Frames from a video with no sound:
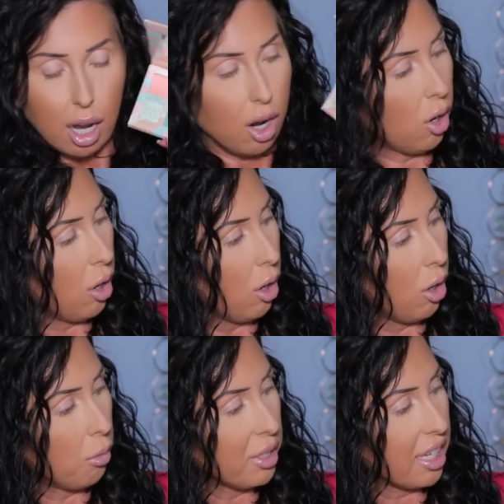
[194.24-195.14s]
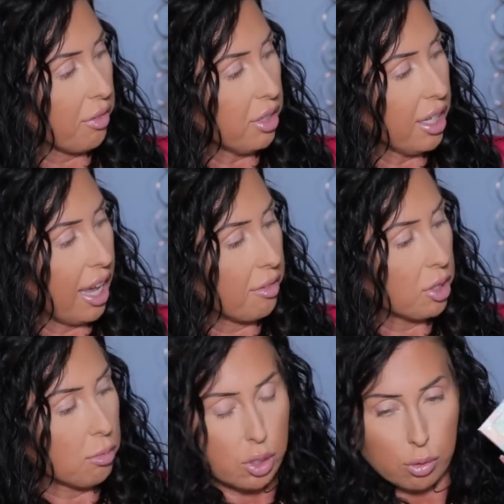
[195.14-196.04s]
Oh, we definitely have
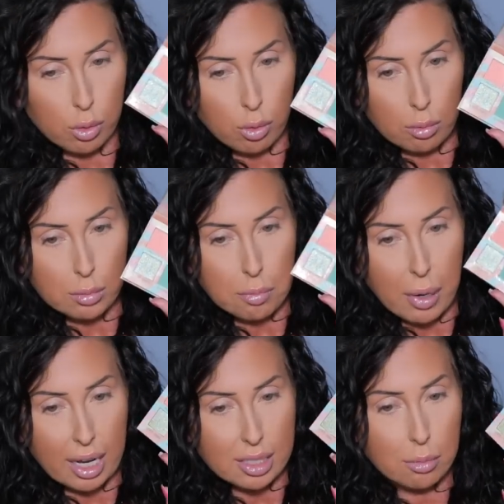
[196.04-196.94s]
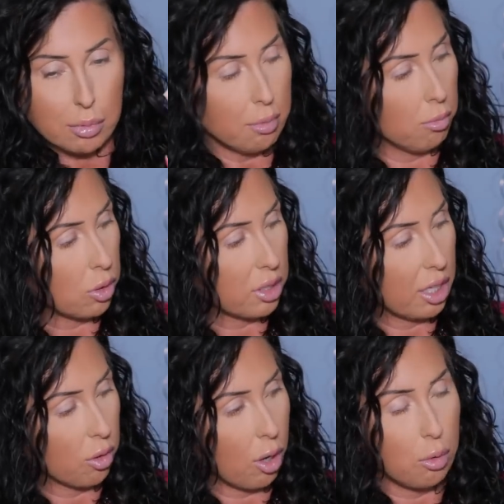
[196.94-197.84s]
some duochromes, possibly
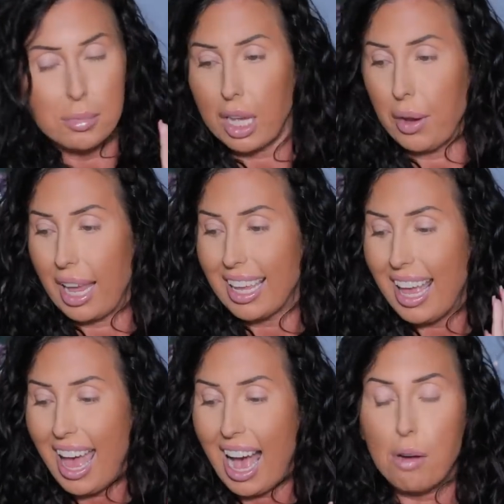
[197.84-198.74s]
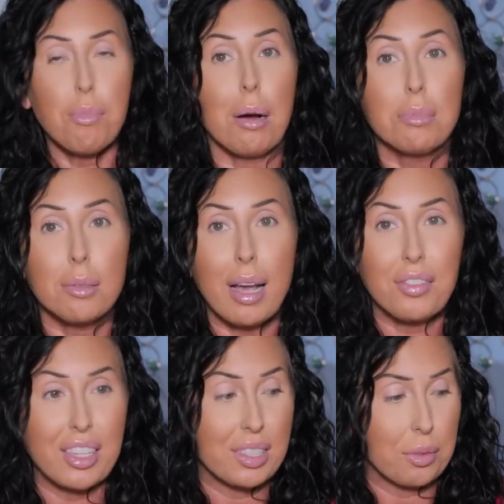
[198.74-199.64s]
multi-chromes. Okay, I'm pumped
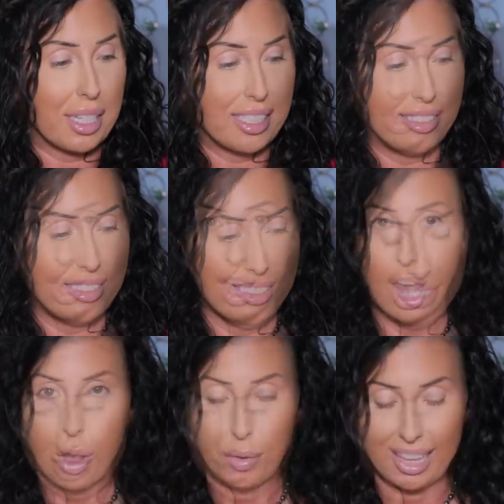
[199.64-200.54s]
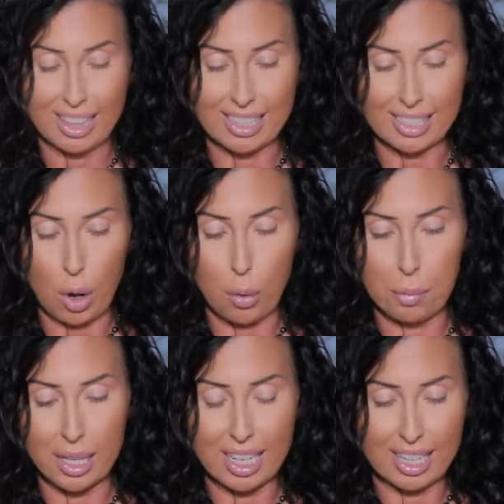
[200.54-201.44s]
about this one. Okay, let's
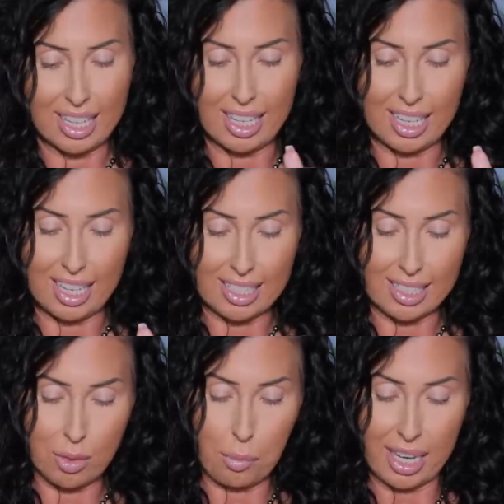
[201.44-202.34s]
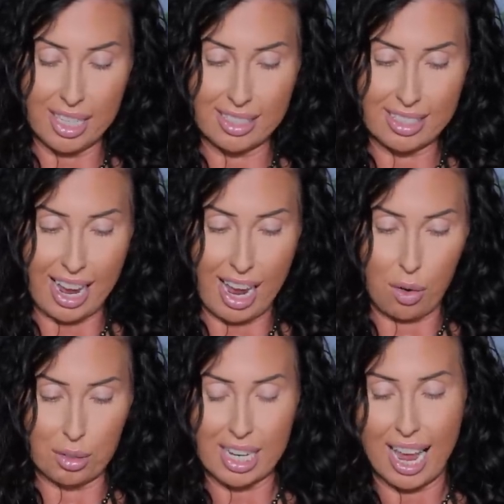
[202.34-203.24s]
open the Spaced
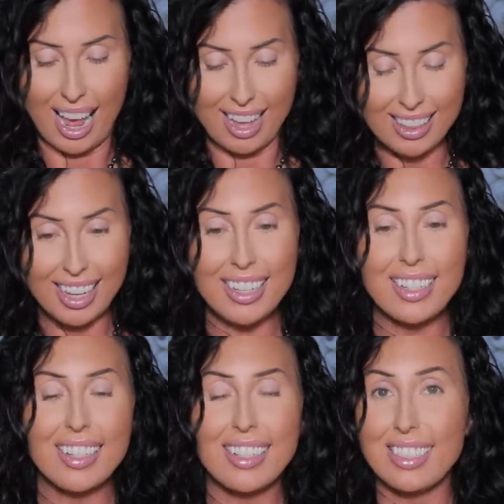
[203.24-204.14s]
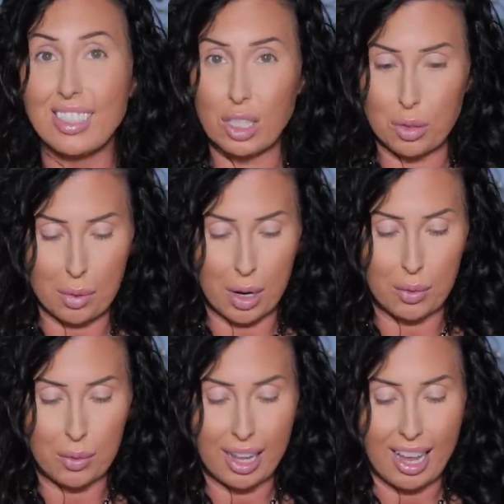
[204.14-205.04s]
Out Highlighter
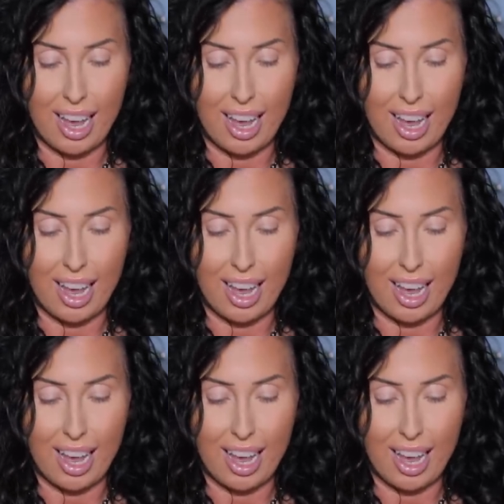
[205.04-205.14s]
Duo.